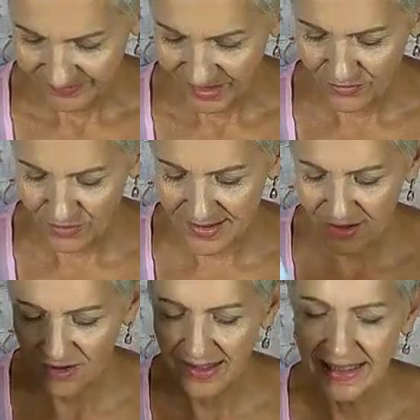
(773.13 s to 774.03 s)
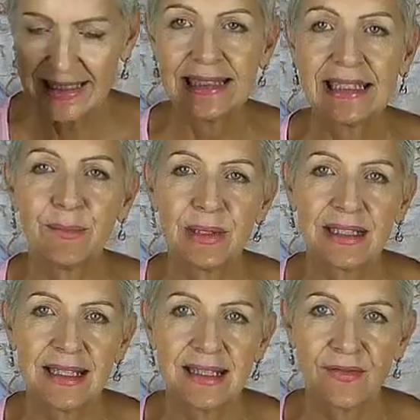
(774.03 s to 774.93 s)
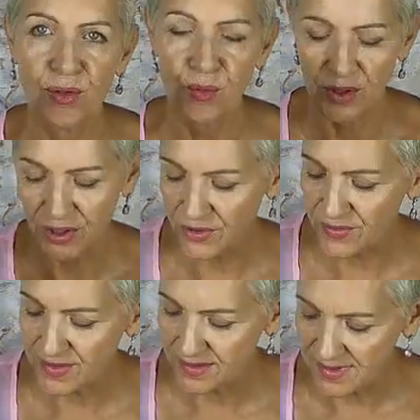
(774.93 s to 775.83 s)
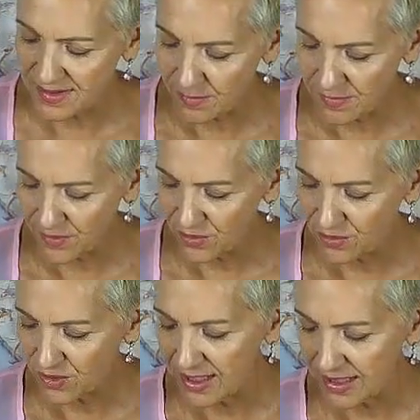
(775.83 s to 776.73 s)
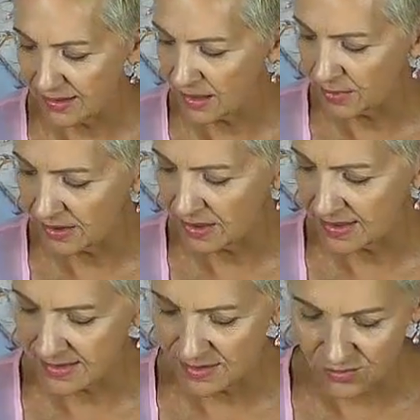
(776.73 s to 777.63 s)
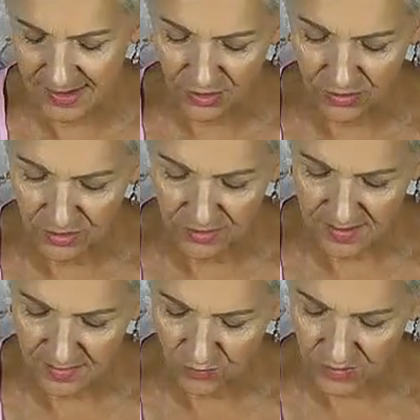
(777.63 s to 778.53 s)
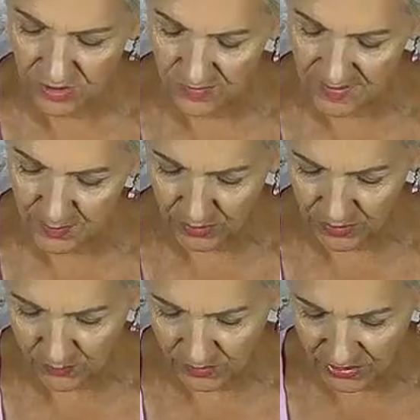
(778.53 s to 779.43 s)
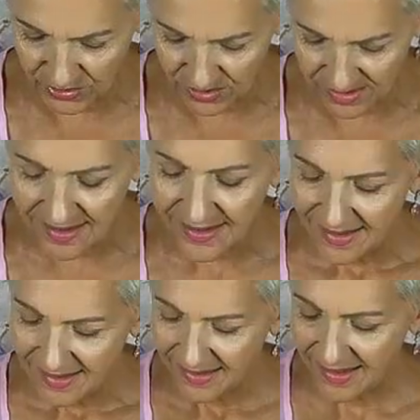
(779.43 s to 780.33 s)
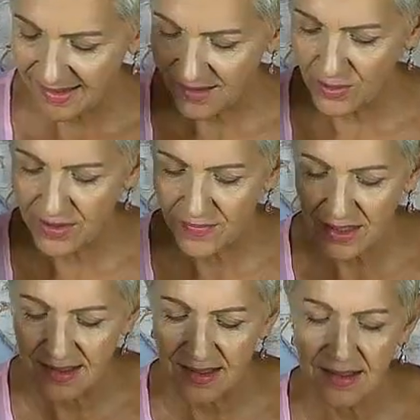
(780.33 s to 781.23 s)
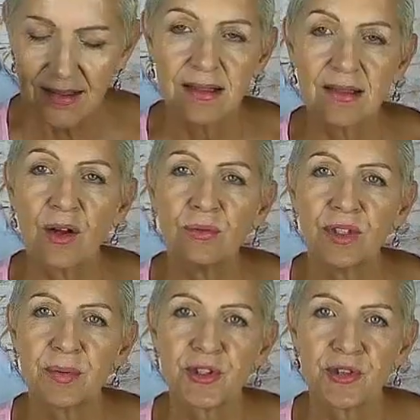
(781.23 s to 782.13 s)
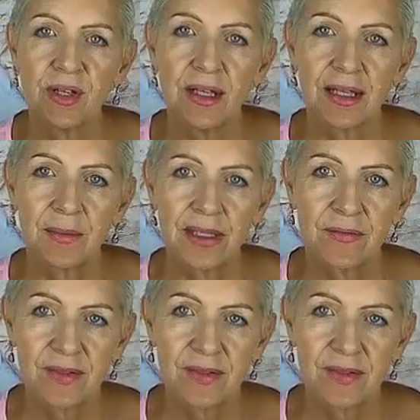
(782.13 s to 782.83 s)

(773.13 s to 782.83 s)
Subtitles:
You've also got healing abilities if you want to use them. Some of you, your healing abilities is also the written or spoken word. Yeah, whatever this is, there's a golden opportunity coming in.